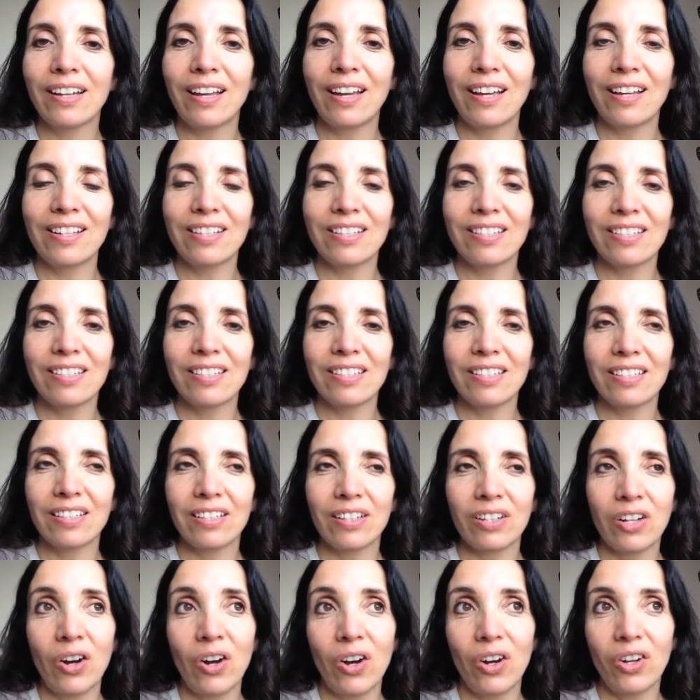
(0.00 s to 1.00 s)
nice,
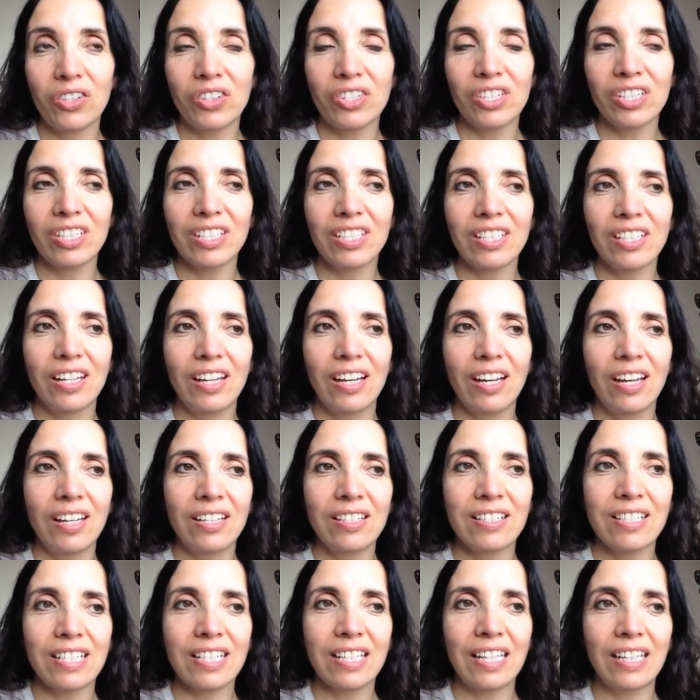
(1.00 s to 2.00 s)
hot,
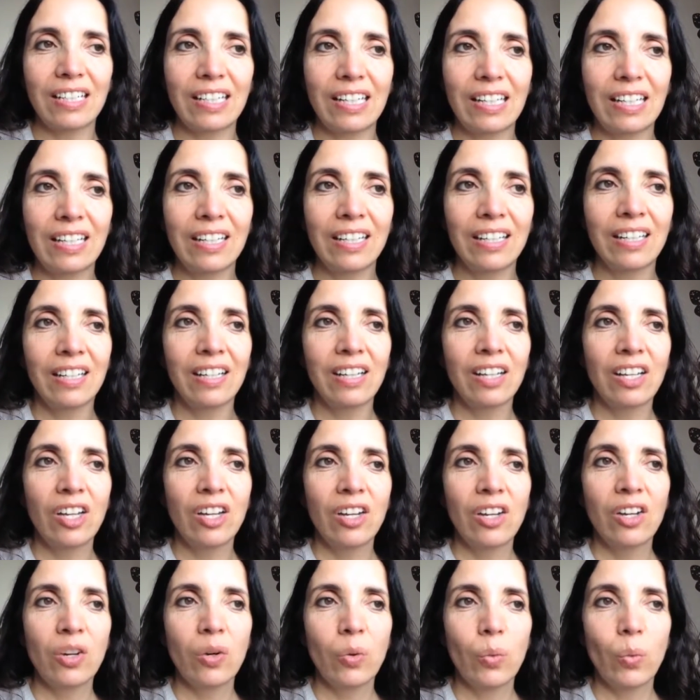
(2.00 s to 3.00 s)
and sunny
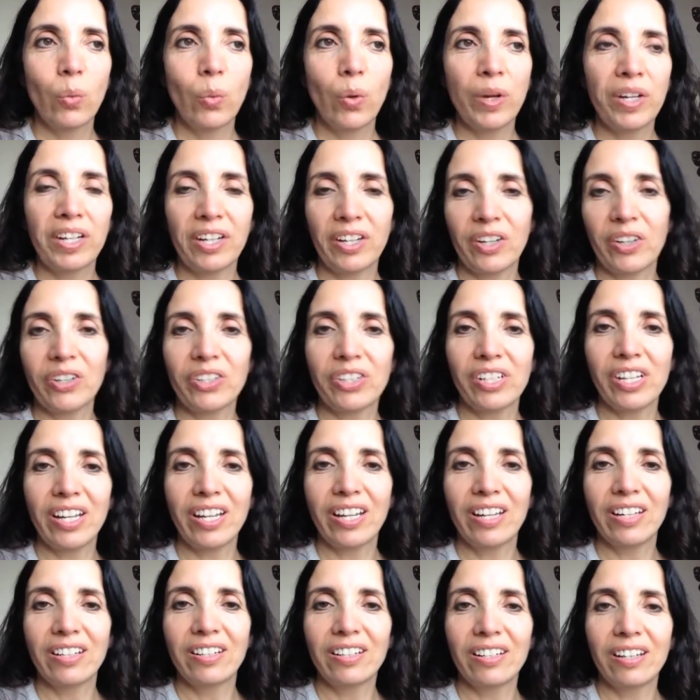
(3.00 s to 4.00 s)
when I got
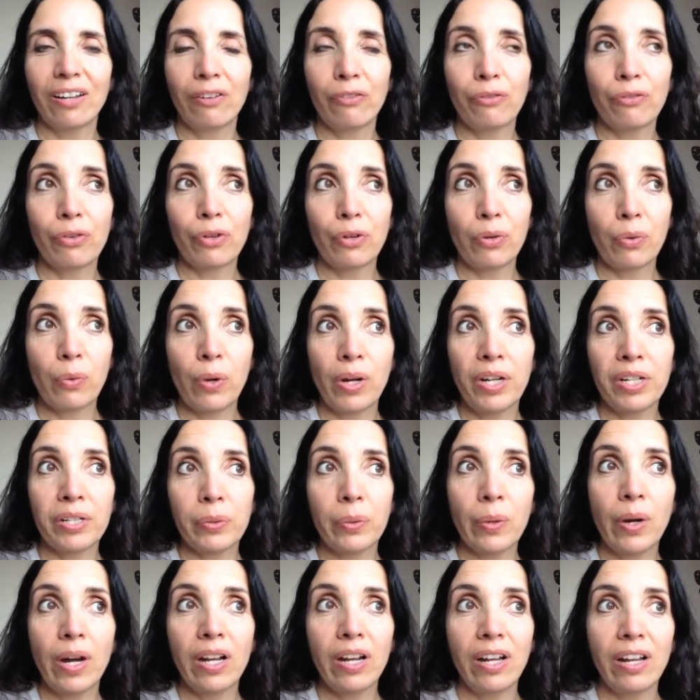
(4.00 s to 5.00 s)
here and for quite
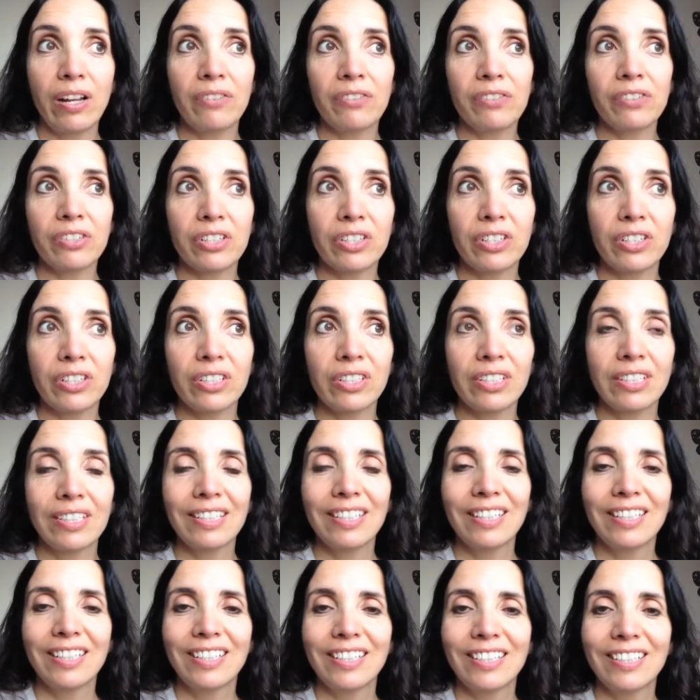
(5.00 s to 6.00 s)
a while after.
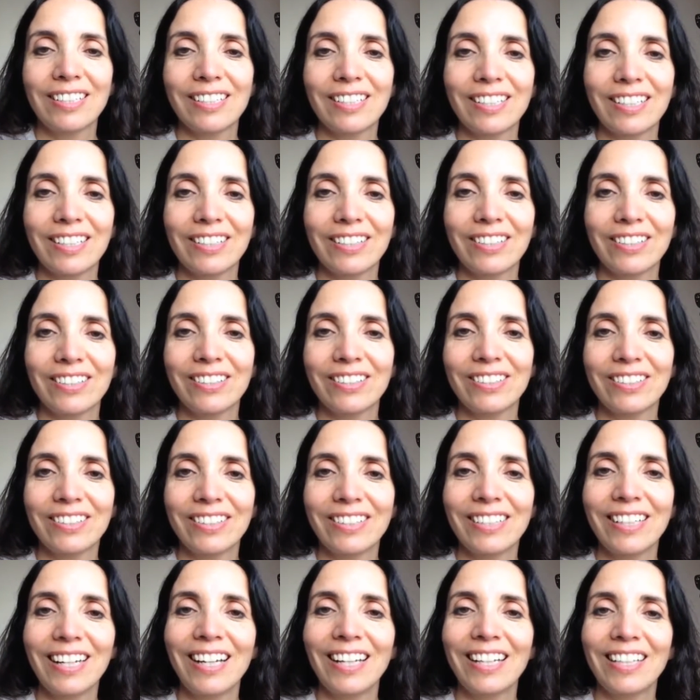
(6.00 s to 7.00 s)
So,
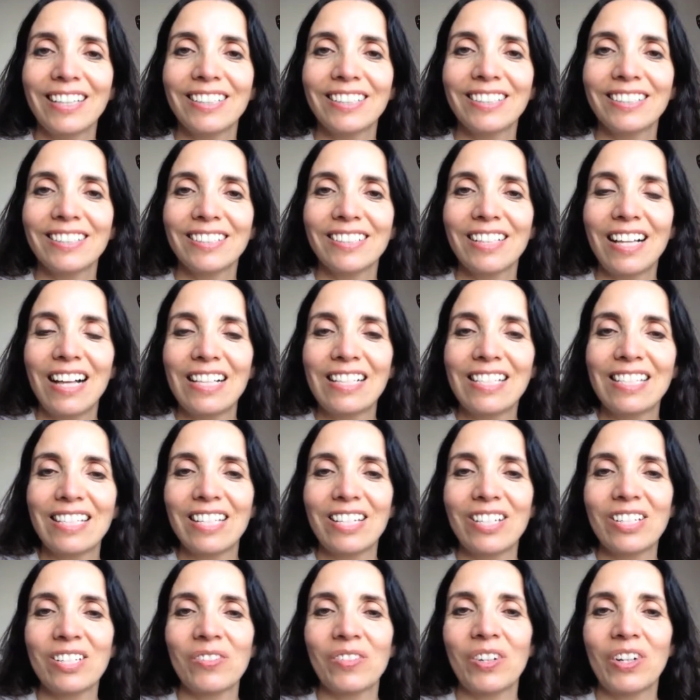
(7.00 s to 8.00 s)
yeah, I'll
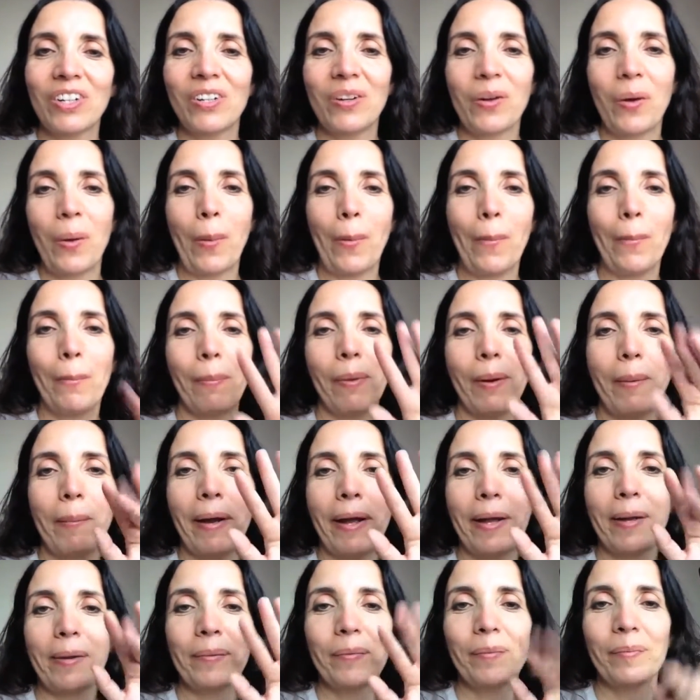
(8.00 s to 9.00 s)
see you tomorrow. Bye
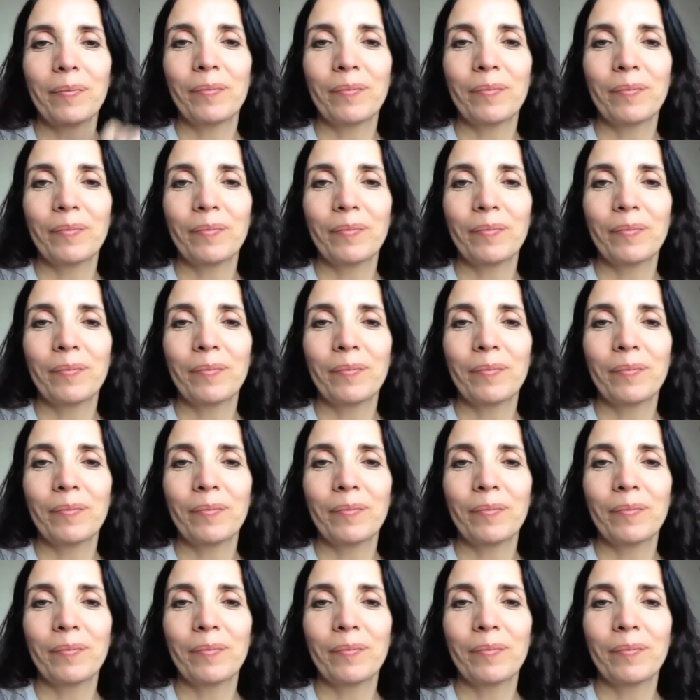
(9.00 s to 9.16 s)
bye.